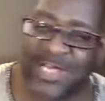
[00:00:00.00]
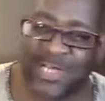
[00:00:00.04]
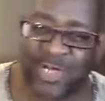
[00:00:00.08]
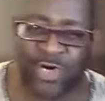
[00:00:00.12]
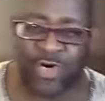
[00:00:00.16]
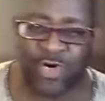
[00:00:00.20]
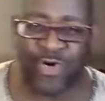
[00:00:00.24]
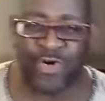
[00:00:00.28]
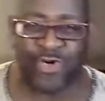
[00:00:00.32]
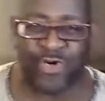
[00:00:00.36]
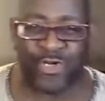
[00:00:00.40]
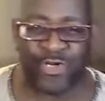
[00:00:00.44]

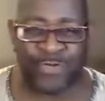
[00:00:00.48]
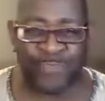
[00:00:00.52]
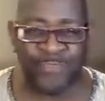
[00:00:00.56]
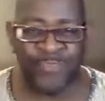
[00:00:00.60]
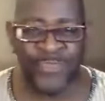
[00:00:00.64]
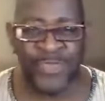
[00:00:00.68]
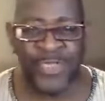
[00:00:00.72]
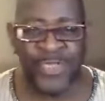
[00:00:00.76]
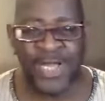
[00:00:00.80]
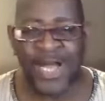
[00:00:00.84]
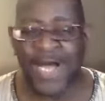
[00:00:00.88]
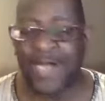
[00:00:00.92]
could.
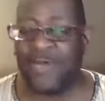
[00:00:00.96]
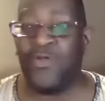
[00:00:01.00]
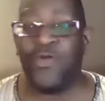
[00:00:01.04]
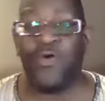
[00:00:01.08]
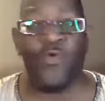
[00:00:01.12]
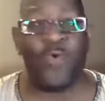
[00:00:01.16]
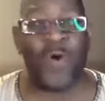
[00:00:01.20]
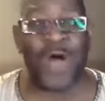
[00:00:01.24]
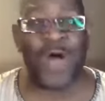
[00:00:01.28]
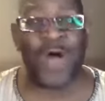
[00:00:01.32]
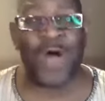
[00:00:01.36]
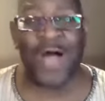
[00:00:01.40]
I don't know
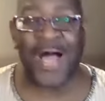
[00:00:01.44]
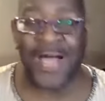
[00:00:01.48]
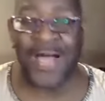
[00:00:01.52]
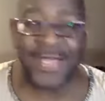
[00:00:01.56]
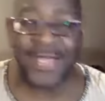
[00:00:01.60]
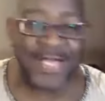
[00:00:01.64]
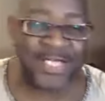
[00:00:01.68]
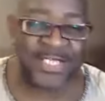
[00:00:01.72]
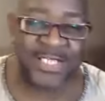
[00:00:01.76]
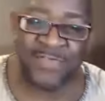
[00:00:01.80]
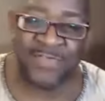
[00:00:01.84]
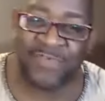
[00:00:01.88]
why, because
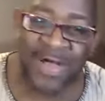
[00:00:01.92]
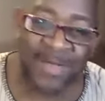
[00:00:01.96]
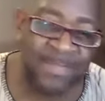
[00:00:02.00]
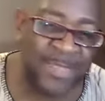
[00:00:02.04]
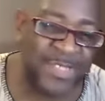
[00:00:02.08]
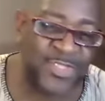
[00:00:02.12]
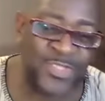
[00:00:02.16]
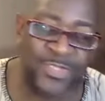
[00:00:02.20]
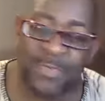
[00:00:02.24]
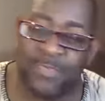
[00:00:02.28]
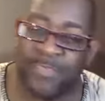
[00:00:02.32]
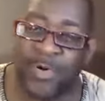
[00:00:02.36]
if I missed
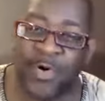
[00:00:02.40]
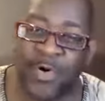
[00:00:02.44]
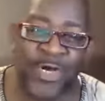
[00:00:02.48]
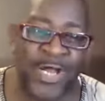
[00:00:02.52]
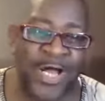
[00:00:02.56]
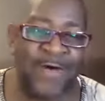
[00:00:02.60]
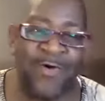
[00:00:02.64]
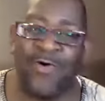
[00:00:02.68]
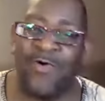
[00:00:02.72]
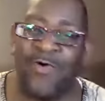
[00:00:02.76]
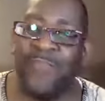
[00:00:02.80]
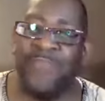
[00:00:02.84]
the boat, I'm
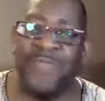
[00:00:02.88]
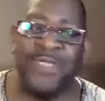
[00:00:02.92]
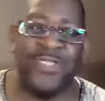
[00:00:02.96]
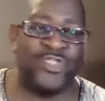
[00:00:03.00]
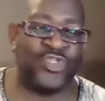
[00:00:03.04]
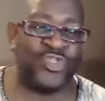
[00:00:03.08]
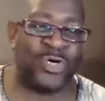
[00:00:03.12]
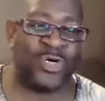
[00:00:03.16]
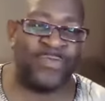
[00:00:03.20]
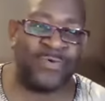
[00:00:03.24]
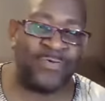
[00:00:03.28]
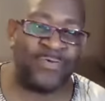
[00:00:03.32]
gonna be in
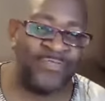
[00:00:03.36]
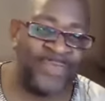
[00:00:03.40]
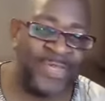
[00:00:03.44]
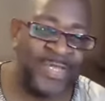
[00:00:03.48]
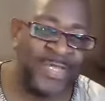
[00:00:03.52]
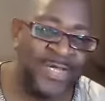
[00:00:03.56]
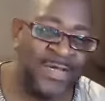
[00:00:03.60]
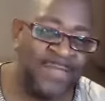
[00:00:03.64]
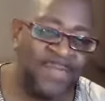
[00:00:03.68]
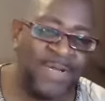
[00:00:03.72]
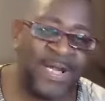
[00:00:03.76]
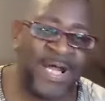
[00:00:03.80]
trouble.
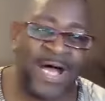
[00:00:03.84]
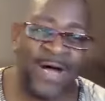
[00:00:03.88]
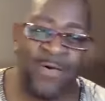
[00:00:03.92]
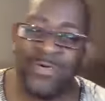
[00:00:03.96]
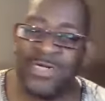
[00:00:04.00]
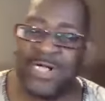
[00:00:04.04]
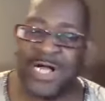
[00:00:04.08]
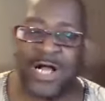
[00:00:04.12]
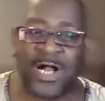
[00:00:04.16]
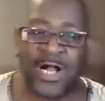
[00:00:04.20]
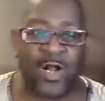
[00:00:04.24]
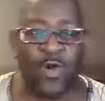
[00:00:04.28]
But I,
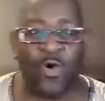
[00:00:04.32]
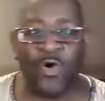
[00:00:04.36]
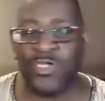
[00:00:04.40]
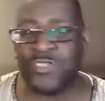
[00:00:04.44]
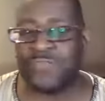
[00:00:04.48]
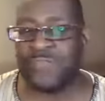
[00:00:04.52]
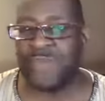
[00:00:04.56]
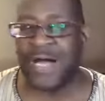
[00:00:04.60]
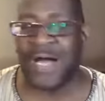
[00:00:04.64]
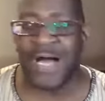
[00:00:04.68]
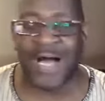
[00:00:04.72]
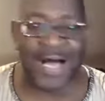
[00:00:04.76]
I
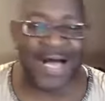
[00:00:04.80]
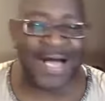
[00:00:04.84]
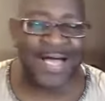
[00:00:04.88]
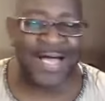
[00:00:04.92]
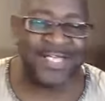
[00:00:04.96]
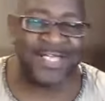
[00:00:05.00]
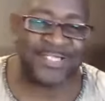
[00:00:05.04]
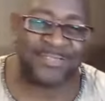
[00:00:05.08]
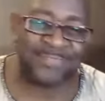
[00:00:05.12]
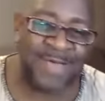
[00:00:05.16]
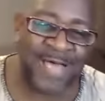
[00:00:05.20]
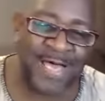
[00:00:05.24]
closed my
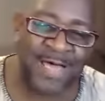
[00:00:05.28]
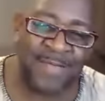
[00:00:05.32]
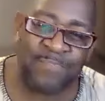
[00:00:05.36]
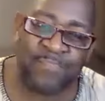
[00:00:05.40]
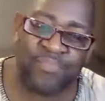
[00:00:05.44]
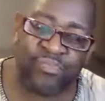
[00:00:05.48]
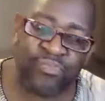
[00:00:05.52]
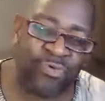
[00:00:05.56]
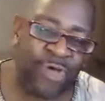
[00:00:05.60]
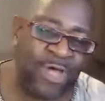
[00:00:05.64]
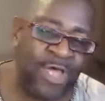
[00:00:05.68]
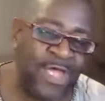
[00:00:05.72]
eyes,
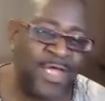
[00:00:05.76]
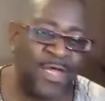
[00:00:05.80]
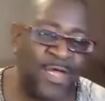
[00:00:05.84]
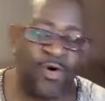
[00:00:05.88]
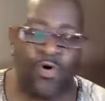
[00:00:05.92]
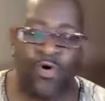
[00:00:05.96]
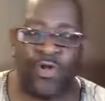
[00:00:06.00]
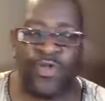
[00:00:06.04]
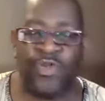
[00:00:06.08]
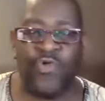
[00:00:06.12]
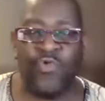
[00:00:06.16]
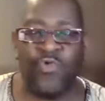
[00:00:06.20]
man, praying
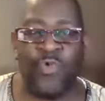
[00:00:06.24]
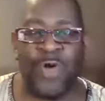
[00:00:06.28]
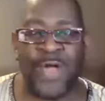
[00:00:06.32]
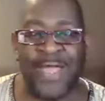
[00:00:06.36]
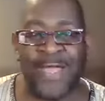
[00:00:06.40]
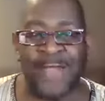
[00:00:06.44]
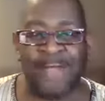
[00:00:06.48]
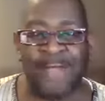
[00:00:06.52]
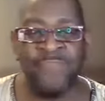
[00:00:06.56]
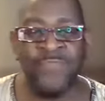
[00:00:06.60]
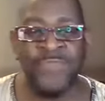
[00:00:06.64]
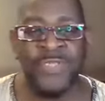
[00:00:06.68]
all the
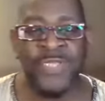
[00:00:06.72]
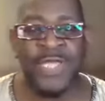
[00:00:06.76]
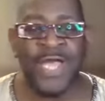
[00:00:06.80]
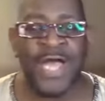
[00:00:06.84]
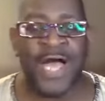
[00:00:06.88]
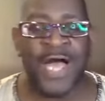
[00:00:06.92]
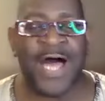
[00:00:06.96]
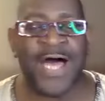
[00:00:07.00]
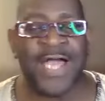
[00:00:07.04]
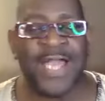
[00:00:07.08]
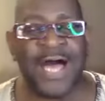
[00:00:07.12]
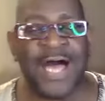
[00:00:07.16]
way.
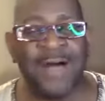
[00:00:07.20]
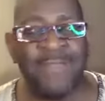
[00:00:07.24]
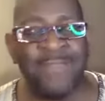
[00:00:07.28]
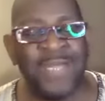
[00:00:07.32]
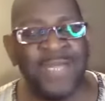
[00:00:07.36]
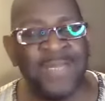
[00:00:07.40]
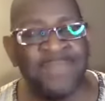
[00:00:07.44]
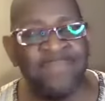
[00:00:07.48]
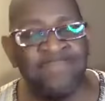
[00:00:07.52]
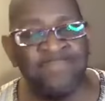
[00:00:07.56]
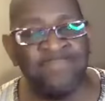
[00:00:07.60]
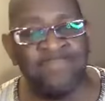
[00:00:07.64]
And I'm
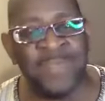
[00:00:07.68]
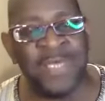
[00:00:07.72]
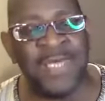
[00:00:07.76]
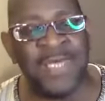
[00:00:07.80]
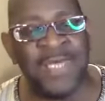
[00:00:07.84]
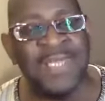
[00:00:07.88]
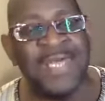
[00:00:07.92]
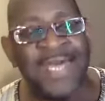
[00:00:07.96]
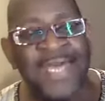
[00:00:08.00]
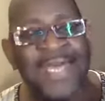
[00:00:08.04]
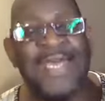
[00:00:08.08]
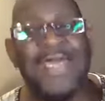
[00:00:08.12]
in
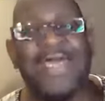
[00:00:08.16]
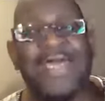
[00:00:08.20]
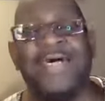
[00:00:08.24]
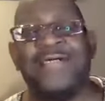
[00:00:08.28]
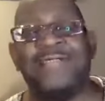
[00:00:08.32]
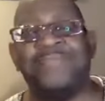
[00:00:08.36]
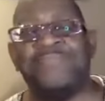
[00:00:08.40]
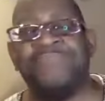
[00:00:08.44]
midair.